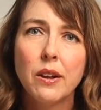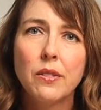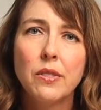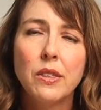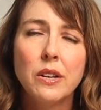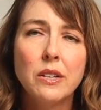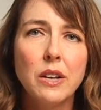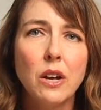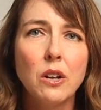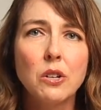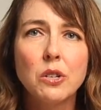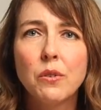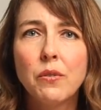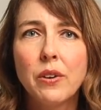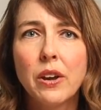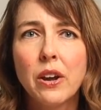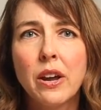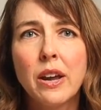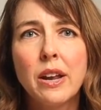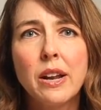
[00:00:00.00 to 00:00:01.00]
The Delta
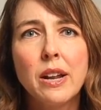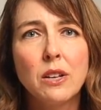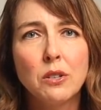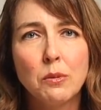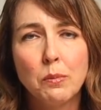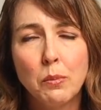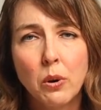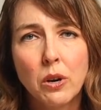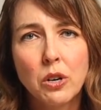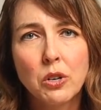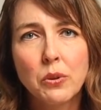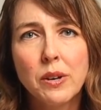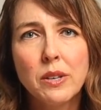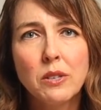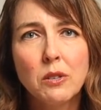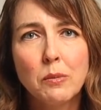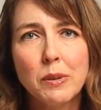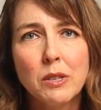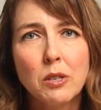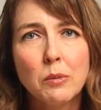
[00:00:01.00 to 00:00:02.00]
variant is more
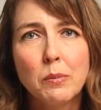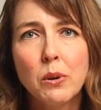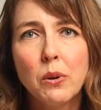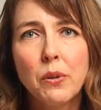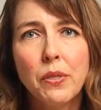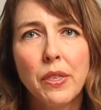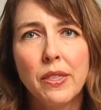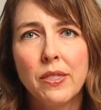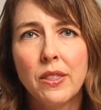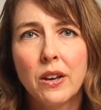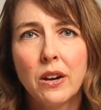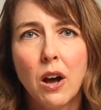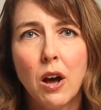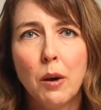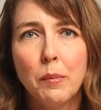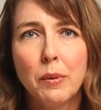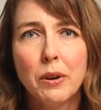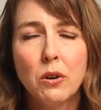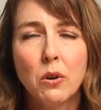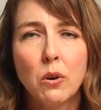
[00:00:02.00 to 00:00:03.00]
transmissible than the
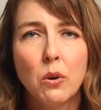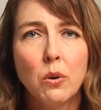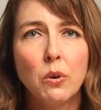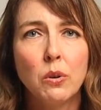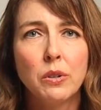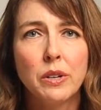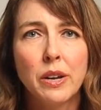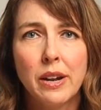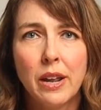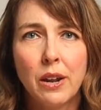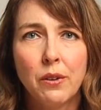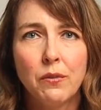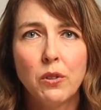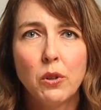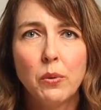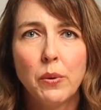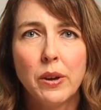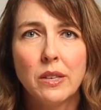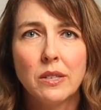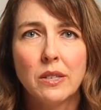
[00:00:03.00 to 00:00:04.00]
common cold and
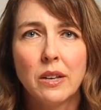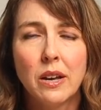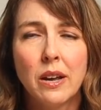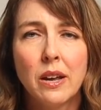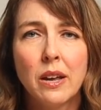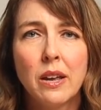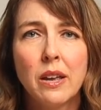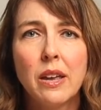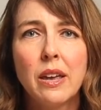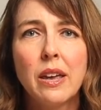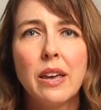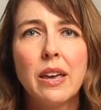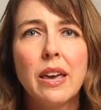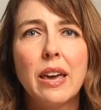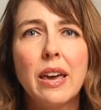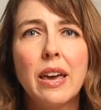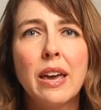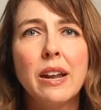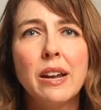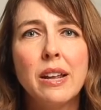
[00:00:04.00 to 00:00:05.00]
influenza
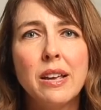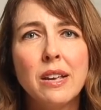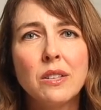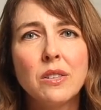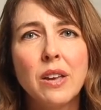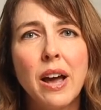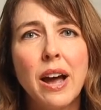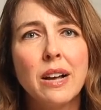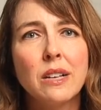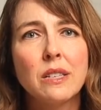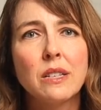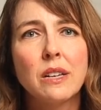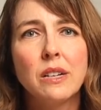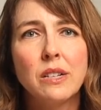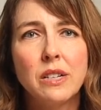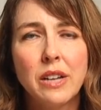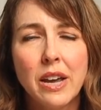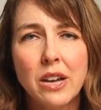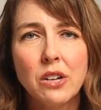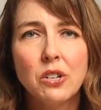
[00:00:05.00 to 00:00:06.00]
and is as
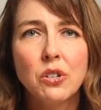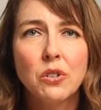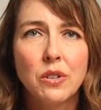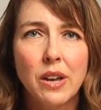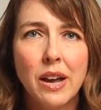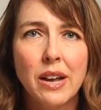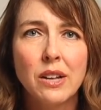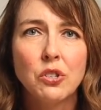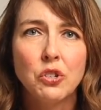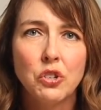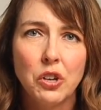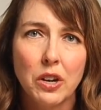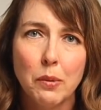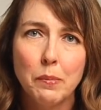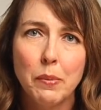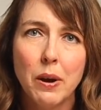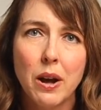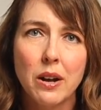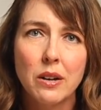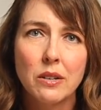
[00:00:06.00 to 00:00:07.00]
contagious as
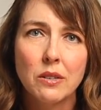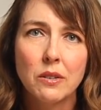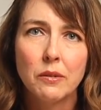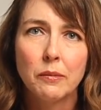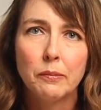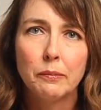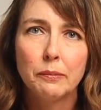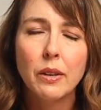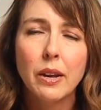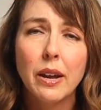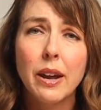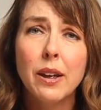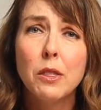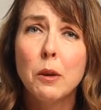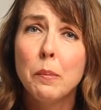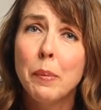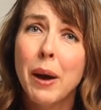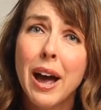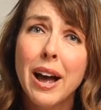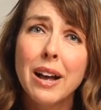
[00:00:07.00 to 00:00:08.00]
chickenpox. In
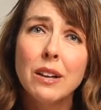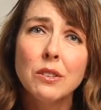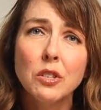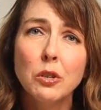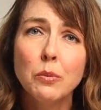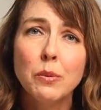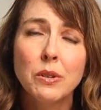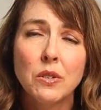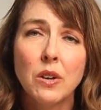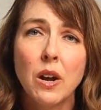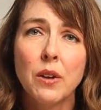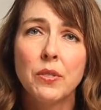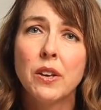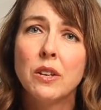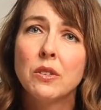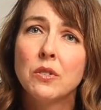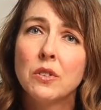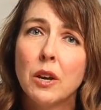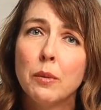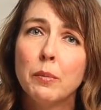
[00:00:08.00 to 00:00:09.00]
the past, it was thought
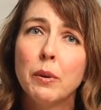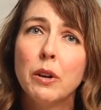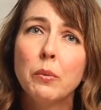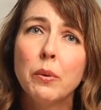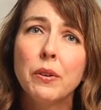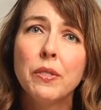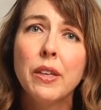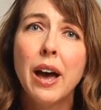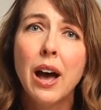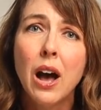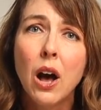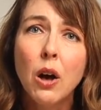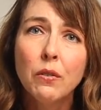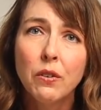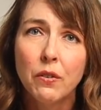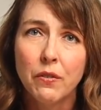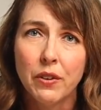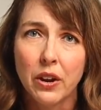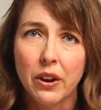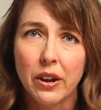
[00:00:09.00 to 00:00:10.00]
that someone with the
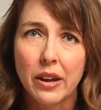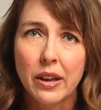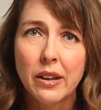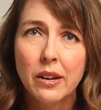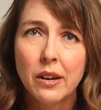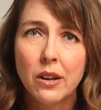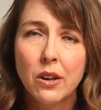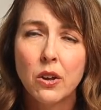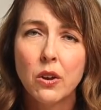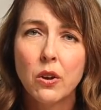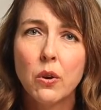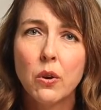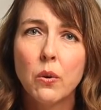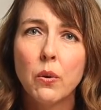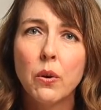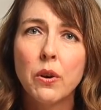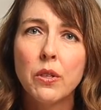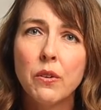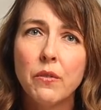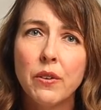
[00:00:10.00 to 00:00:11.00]
Alpha variant,
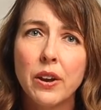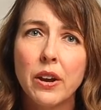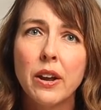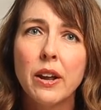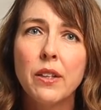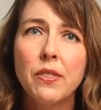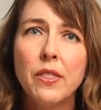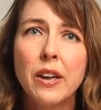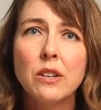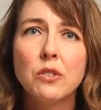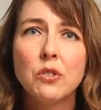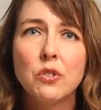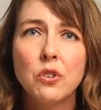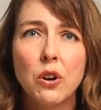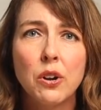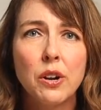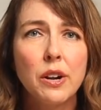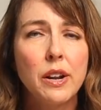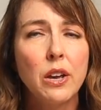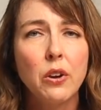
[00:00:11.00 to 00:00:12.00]
or the variant that
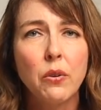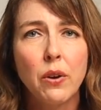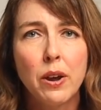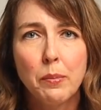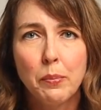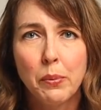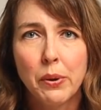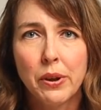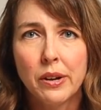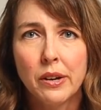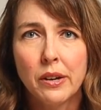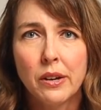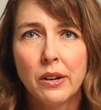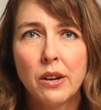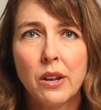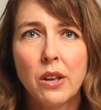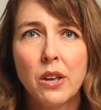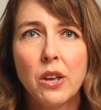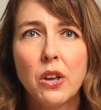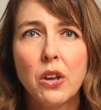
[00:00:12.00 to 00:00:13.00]
started in Great
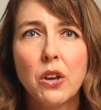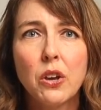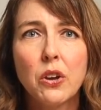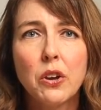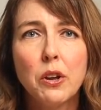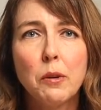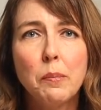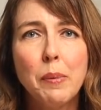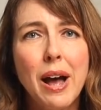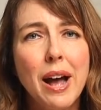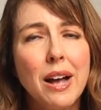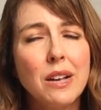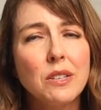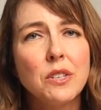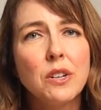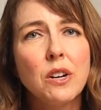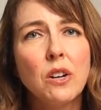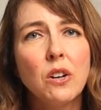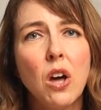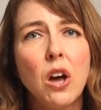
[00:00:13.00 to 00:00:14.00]
Britain, could pass
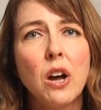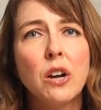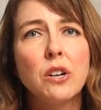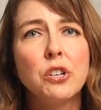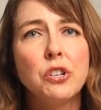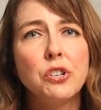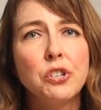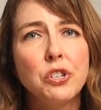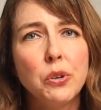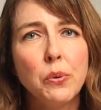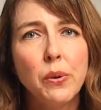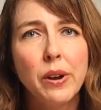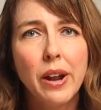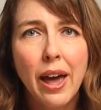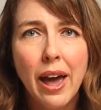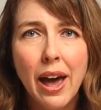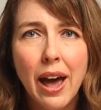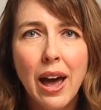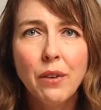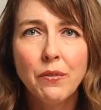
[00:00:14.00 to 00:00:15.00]
it along to
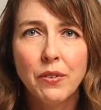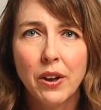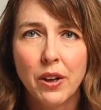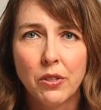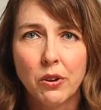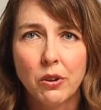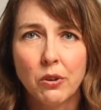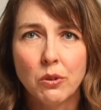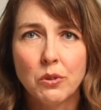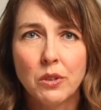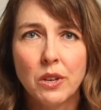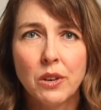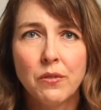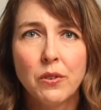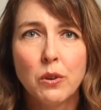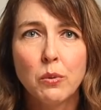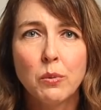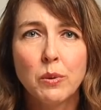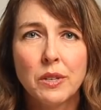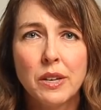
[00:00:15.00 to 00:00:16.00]
2.5 others if
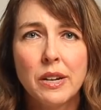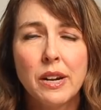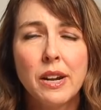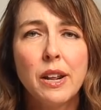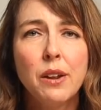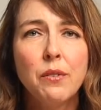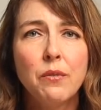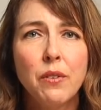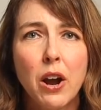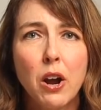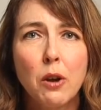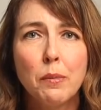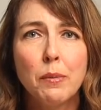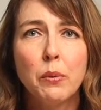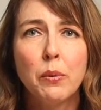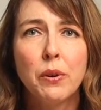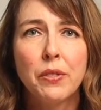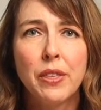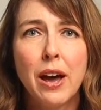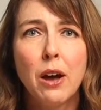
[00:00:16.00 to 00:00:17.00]
it was in an
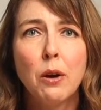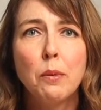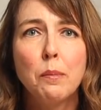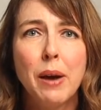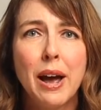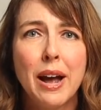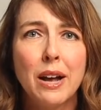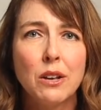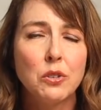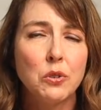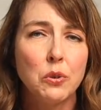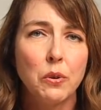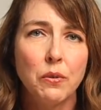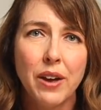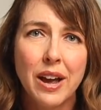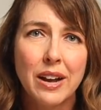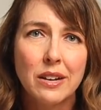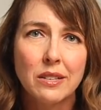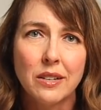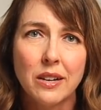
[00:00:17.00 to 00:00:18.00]
environment without masks or
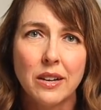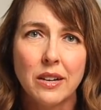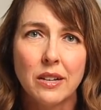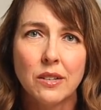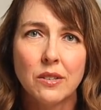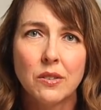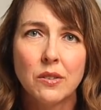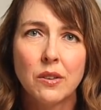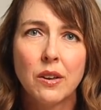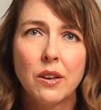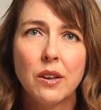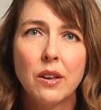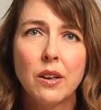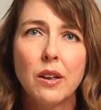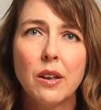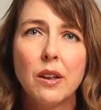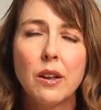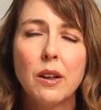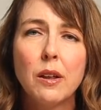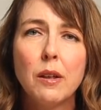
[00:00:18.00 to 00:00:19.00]
vaccines.
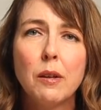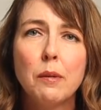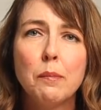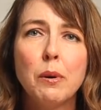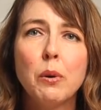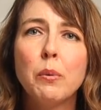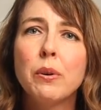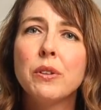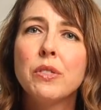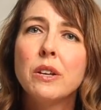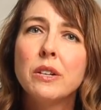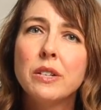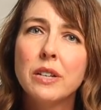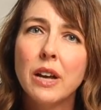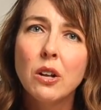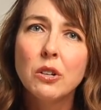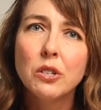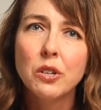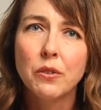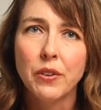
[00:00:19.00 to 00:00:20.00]
But with a
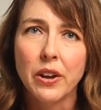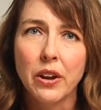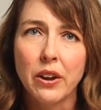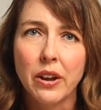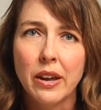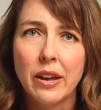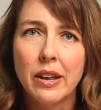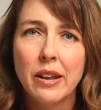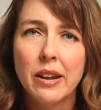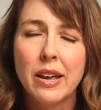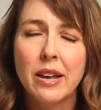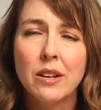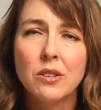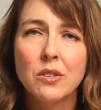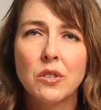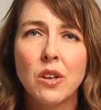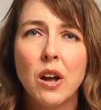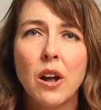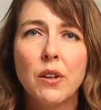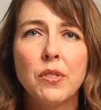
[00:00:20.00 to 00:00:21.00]
Delta variant,
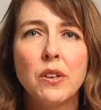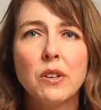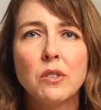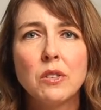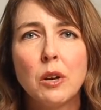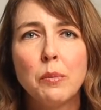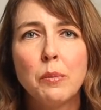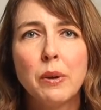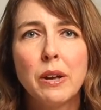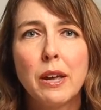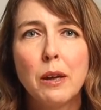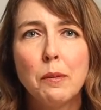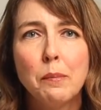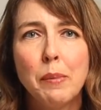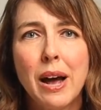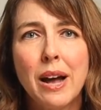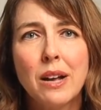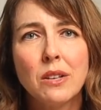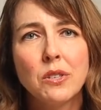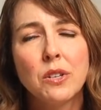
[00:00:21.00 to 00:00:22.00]
it's thought that someone can
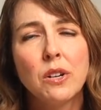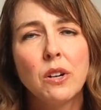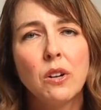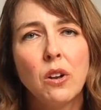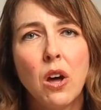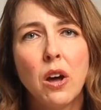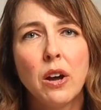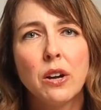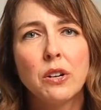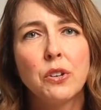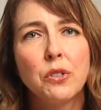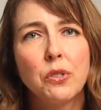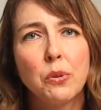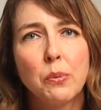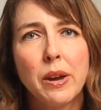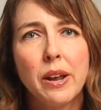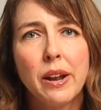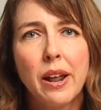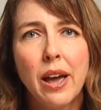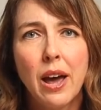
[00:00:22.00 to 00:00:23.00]
pass it along to
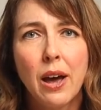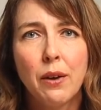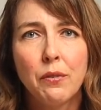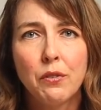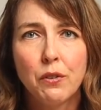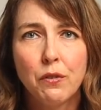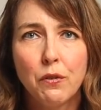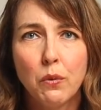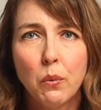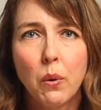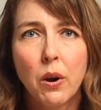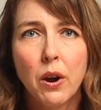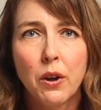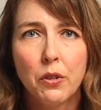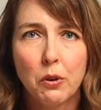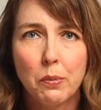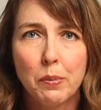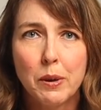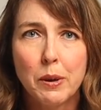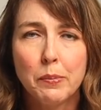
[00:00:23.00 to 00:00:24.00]
3.5 to 4
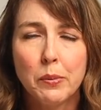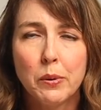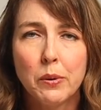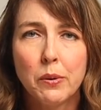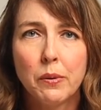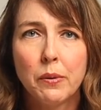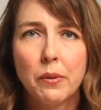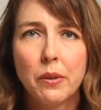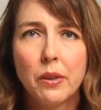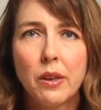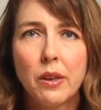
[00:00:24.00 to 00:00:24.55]
other people.